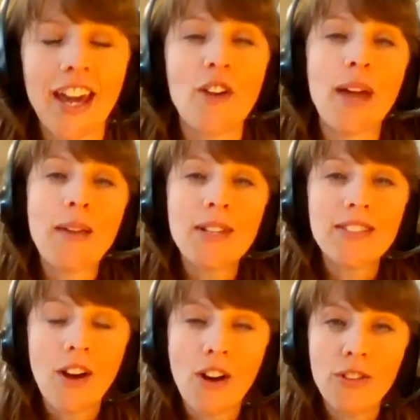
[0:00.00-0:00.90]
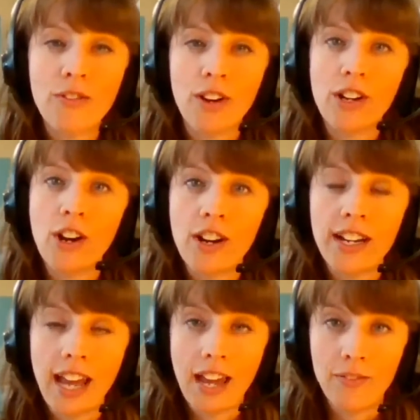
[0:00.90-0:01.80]
Amy's the author of our
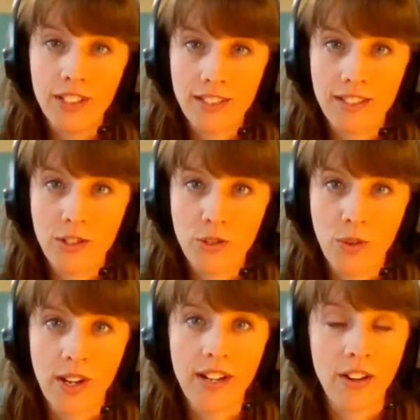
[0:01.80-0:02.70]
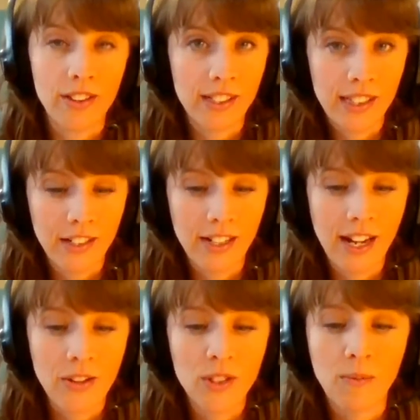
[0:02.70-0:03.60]
current advocacy story on the
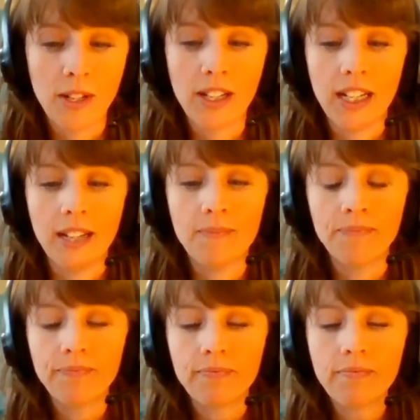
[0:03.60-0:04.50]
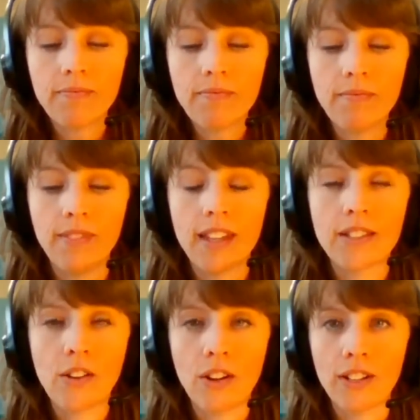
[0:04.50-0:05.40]
Clearinghouse Community.
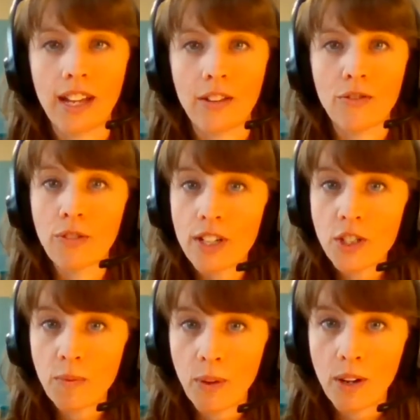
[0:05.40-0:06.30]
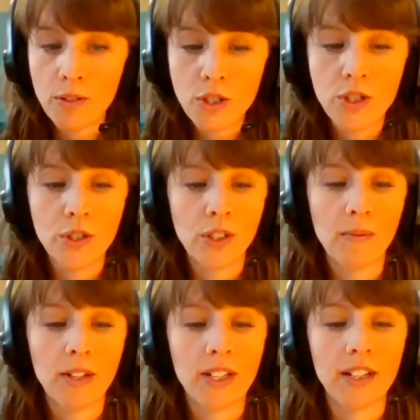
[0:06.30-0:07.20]
That's called A Fresh Approach to
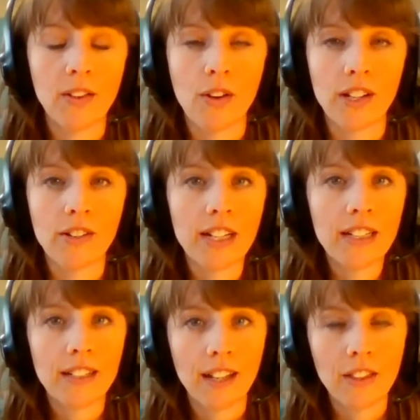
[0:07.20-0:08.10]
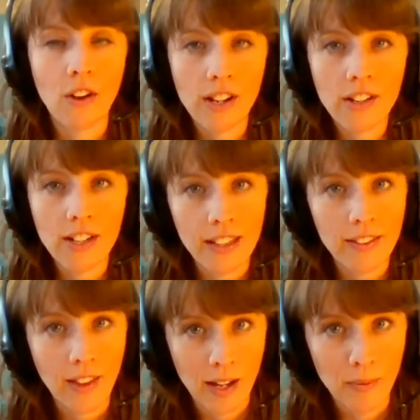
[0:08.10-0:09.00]
Community Lawyering, A Lawyer in
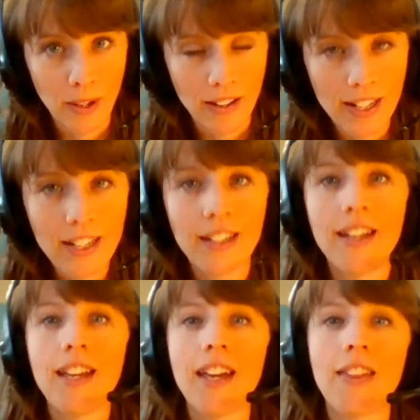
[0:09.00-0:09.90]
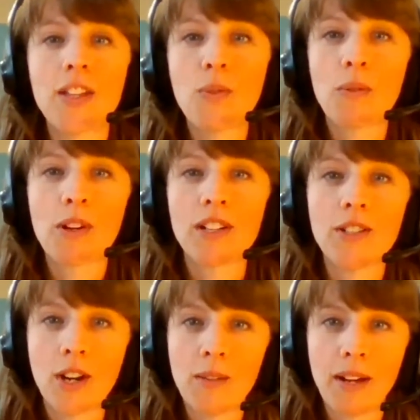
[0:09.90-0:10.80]
the Library. And that's what we're going to
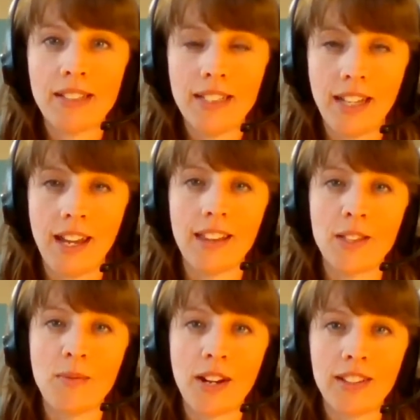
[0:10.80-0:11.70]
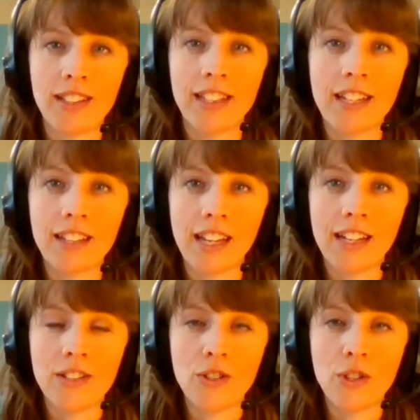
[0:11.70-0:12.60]
talk about today. That's Maryland Legal
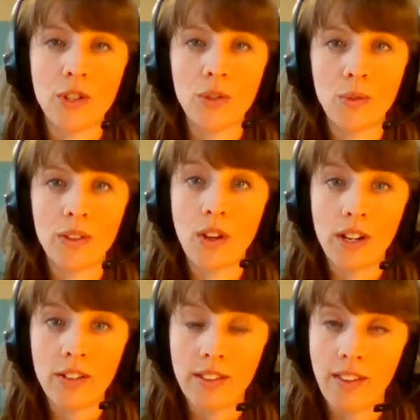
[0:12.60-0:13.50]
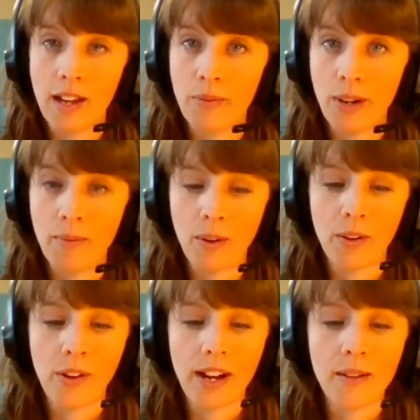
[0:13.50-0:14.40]
Aid's new Lawyer in the Library
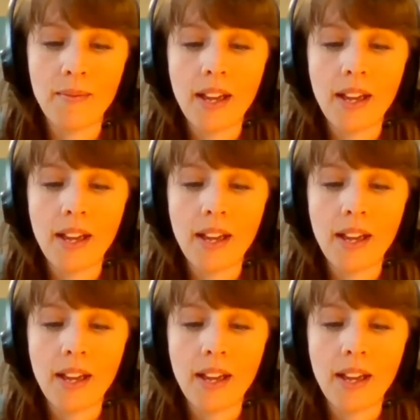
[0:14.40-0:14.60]
program.